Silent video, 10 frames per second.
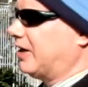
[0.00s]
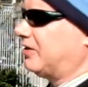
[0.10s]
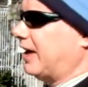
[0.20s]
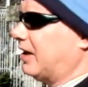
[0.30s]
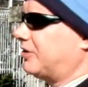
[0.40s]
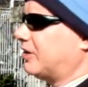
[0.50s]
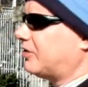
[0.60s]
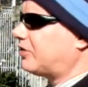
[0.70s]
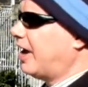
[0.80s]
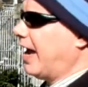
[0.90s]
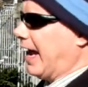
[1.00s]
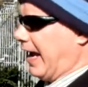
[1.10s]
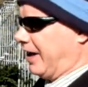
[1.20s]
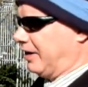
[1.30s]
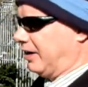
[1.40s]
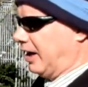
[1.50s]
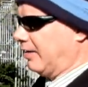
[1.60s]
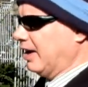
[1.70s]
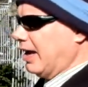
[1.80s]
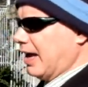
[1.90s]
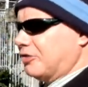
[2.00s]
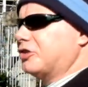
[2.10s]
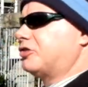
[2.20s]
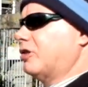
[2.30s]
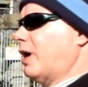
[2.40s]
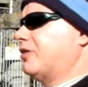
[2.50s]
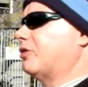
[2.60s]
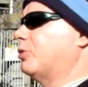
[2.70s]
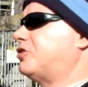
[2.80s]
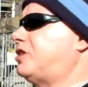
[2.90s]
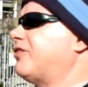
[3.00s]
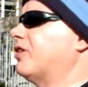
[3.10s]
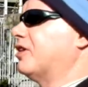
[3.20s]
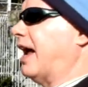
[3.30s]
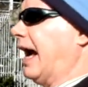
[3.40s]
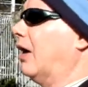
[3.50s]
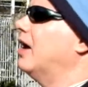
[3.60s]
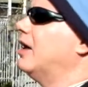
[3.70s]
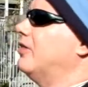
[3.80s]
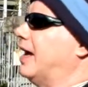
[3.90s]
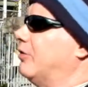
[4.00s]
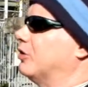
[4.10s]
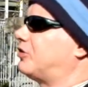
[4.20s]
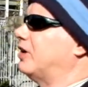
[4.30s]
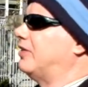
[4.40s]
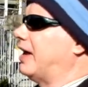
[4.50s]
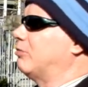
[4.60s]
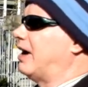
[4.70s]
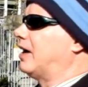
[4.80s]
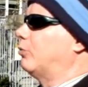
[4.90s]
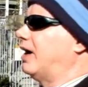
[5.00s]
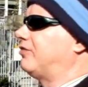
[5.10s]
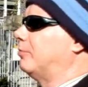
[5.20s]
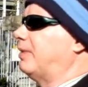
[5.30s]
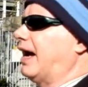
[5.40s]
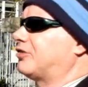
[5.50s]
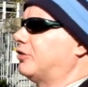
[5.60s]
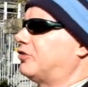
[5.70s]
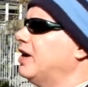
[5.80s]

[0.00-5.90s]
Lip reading: intelligence, and the situation was different now. They ran away from masters